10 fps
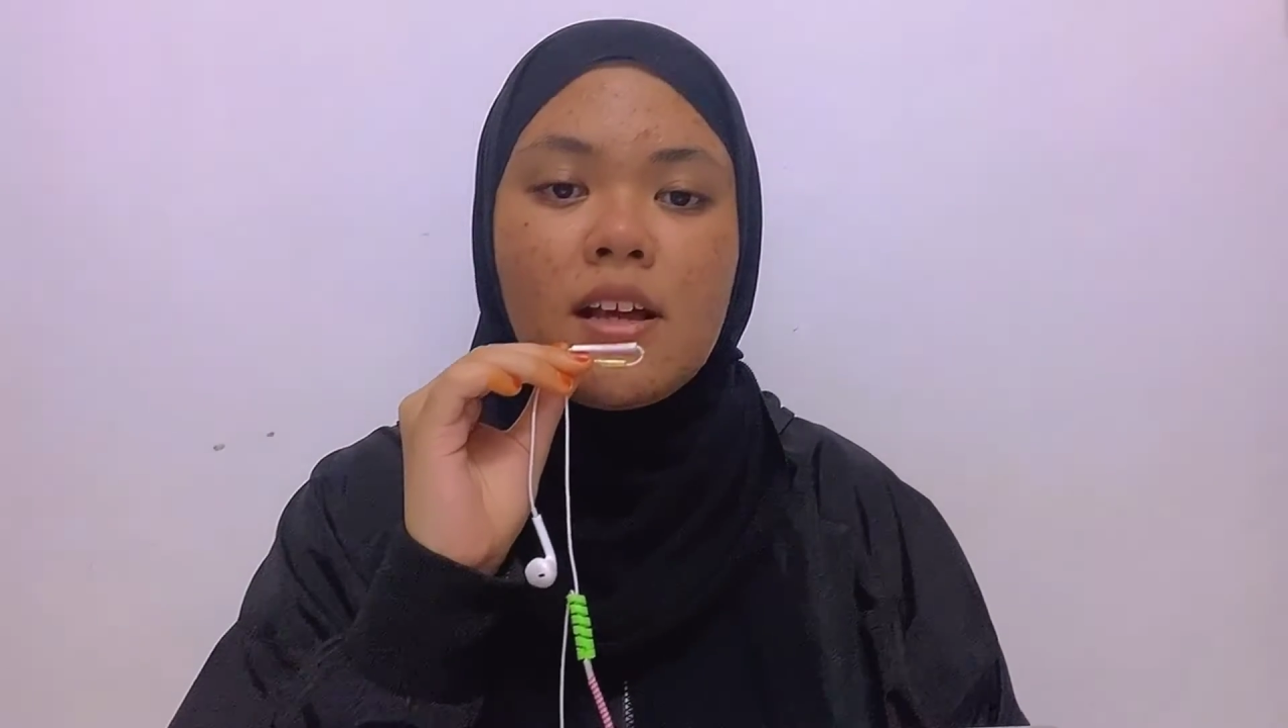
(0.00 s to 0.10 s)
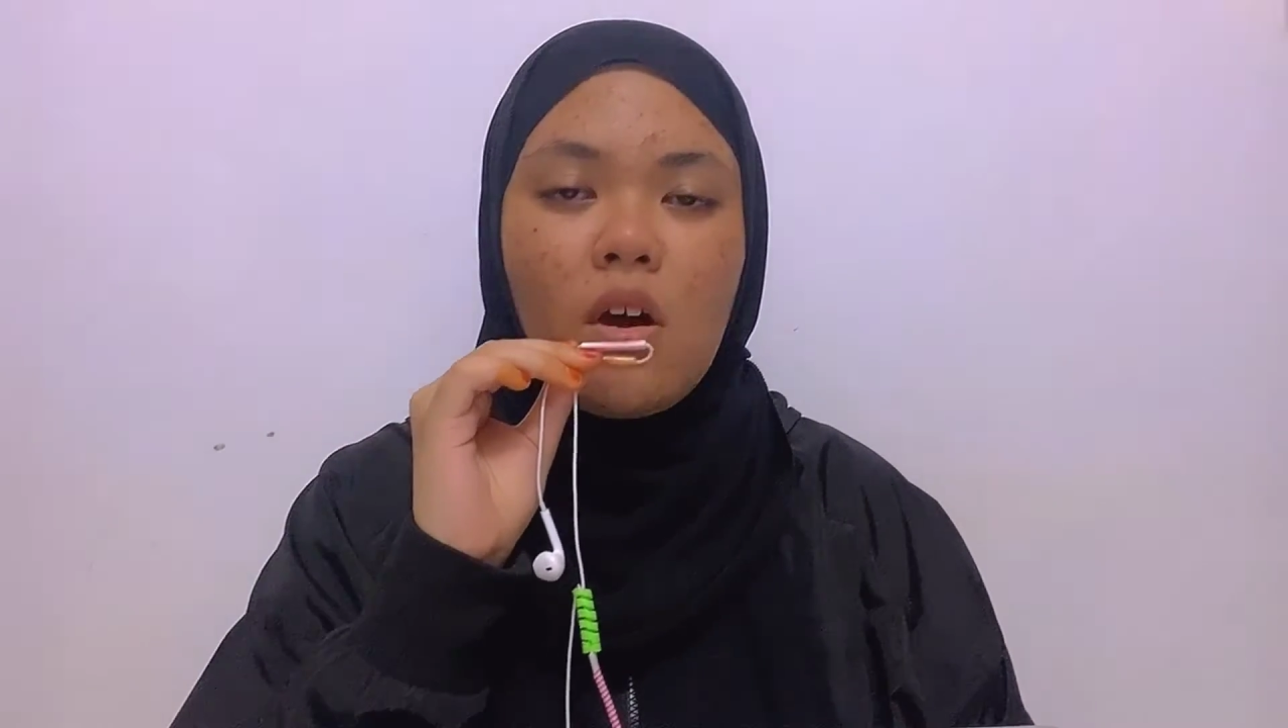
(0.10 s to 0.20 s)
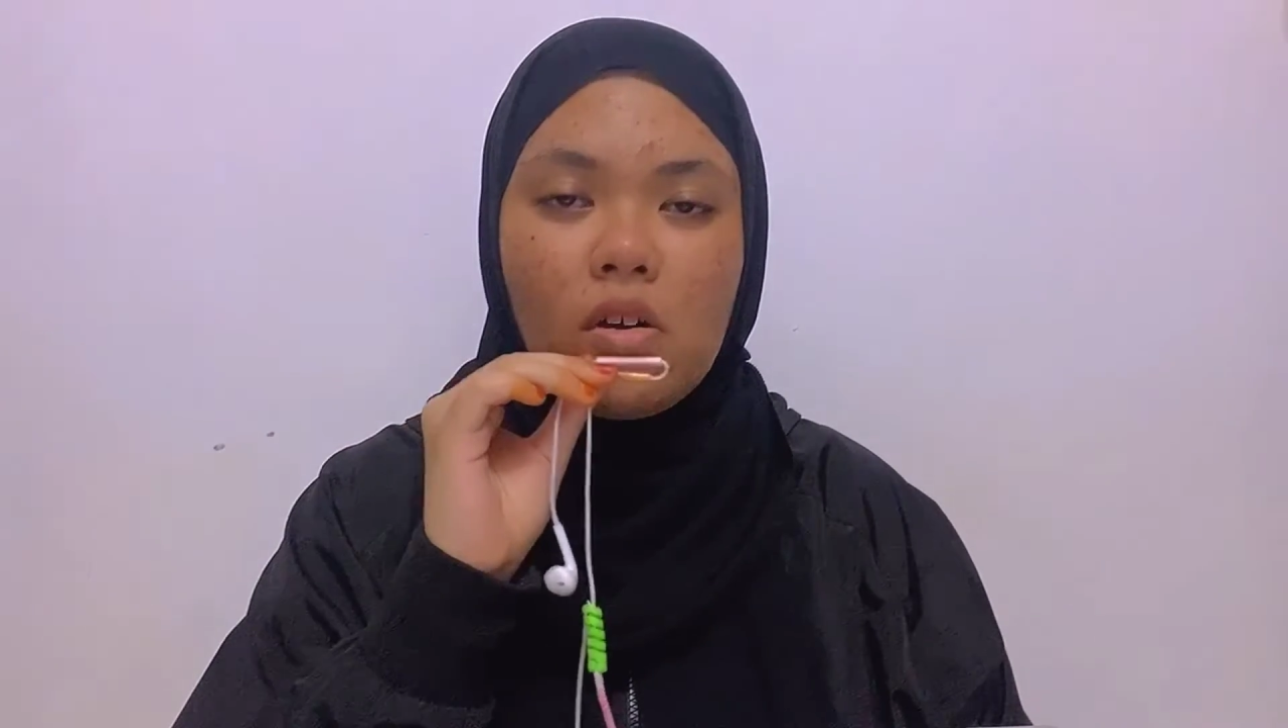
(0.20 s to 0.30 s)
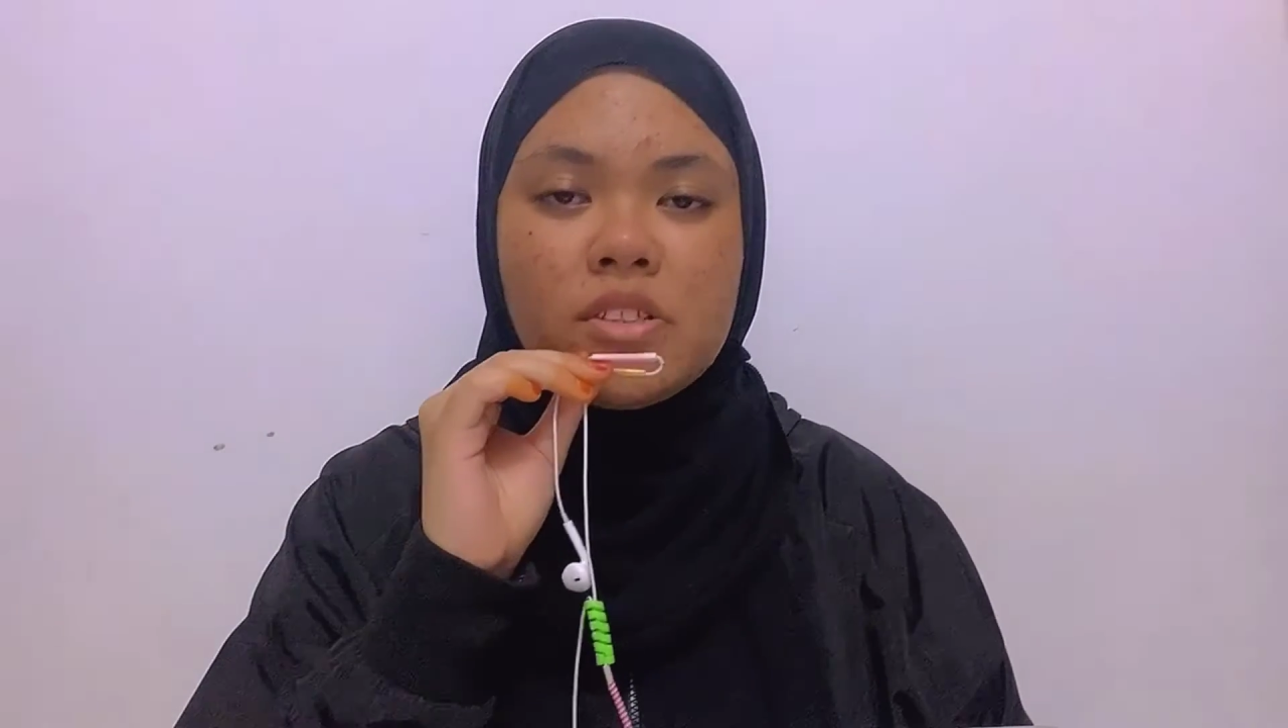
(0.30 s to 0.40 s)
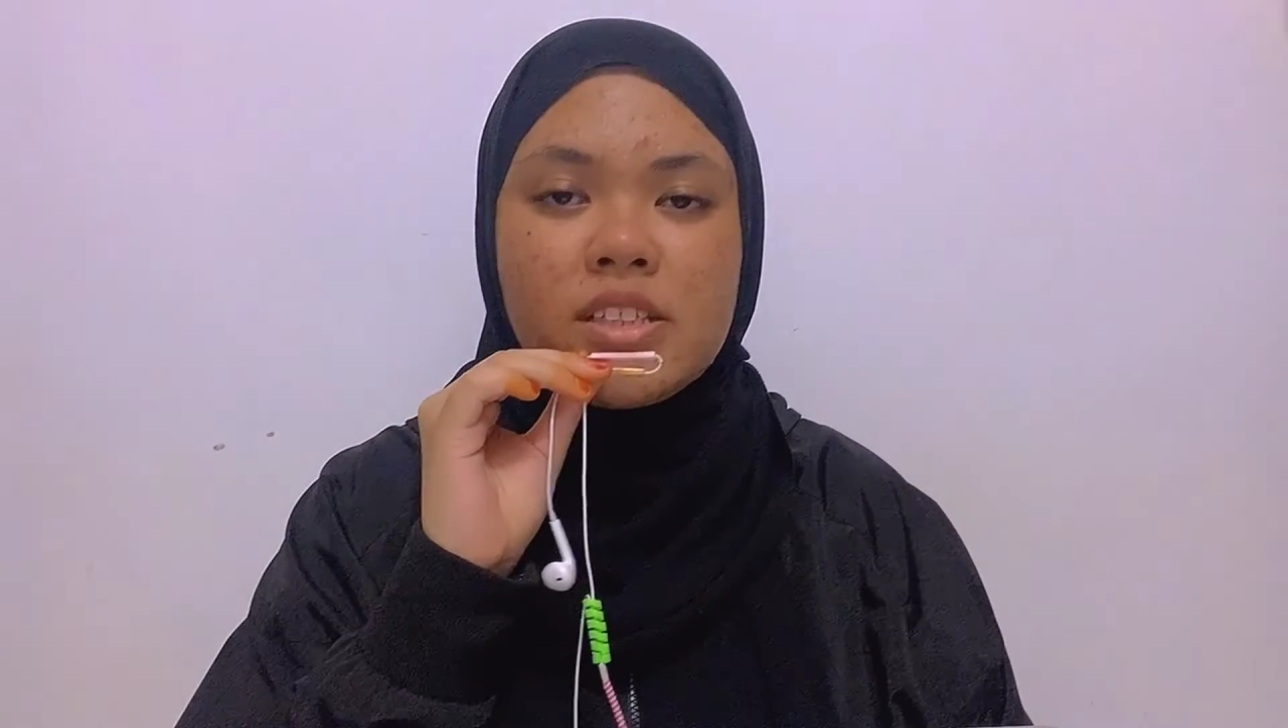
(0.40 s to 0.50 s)

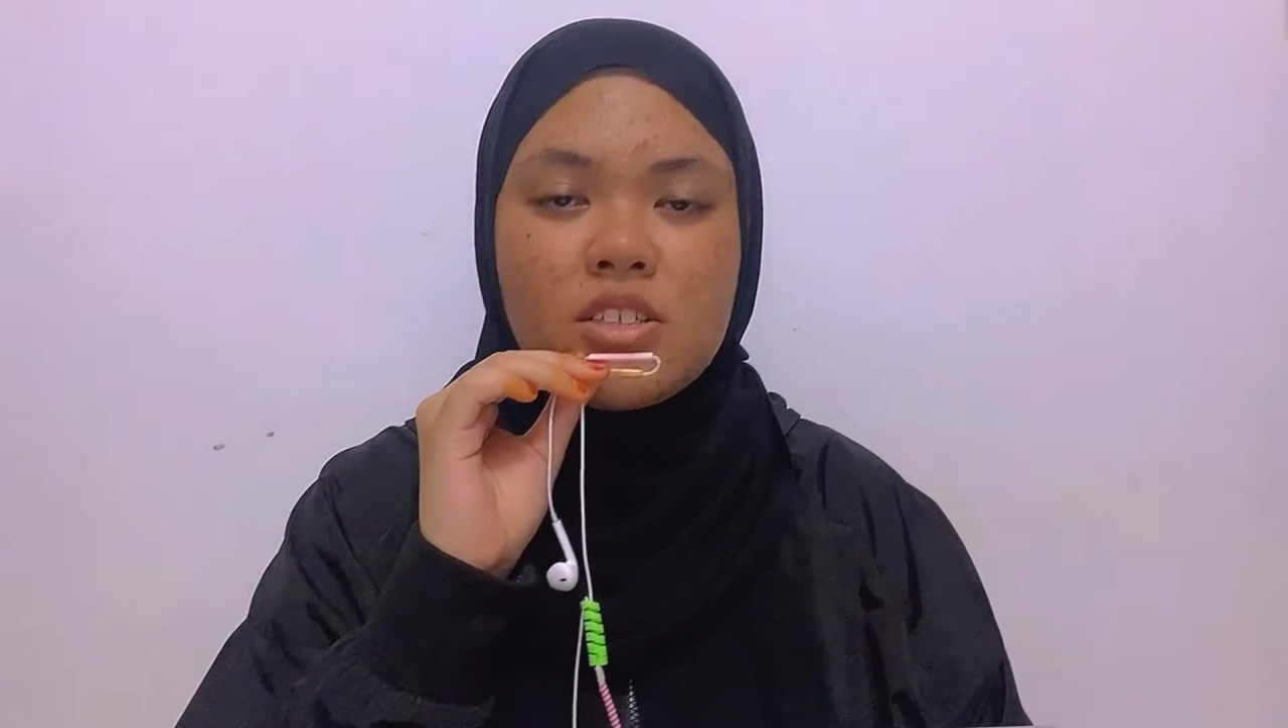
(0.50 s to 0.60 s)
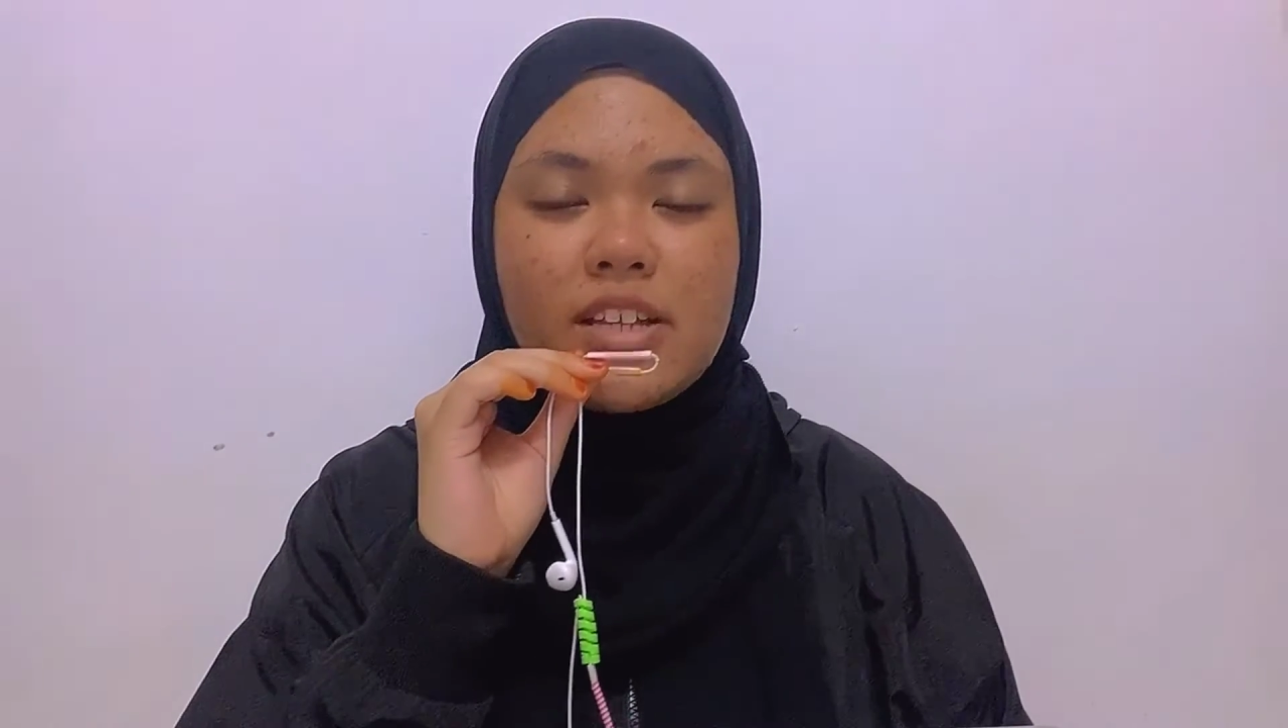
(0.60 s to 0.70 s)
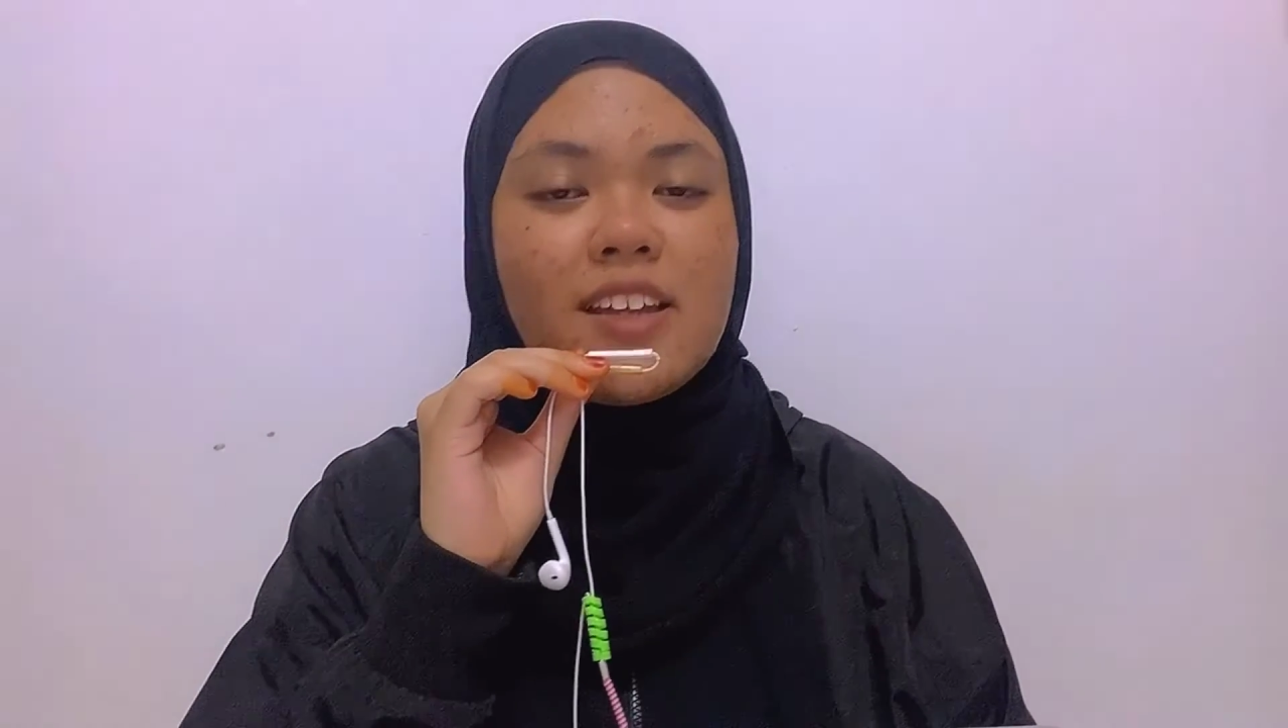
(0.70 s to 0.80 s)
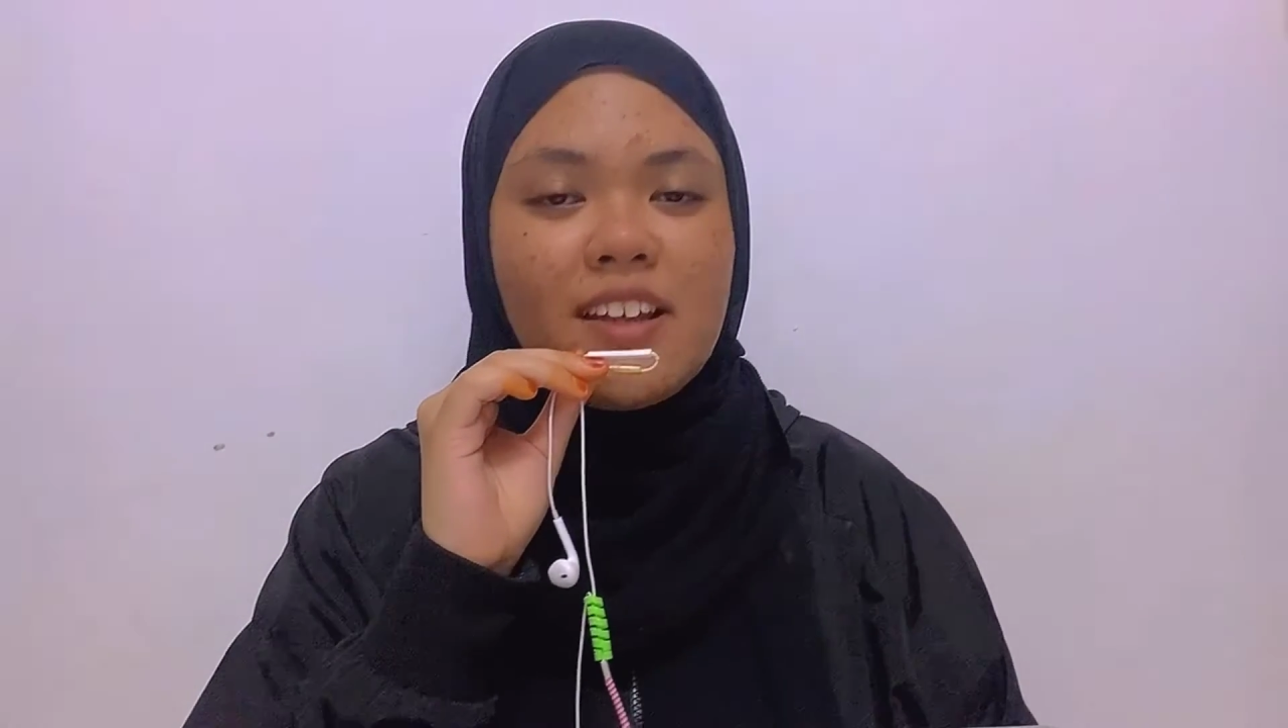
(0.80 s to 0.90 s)
on research and